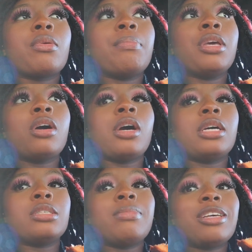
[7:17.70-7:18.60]

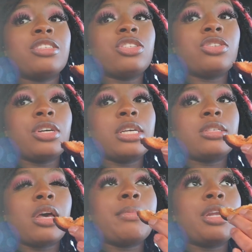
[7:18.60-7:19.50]
because my sister
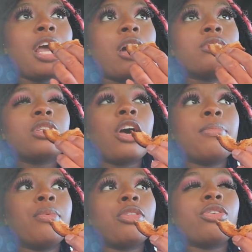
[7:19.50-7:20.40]
is coming down to help
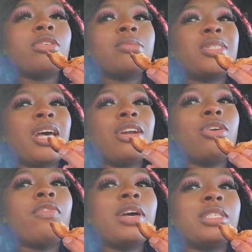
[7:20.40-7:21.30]
me with the Christmas sale. I don't
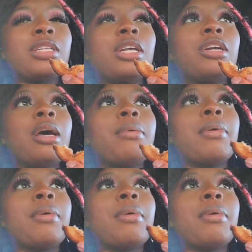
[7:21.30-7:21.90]
know if I said that or not,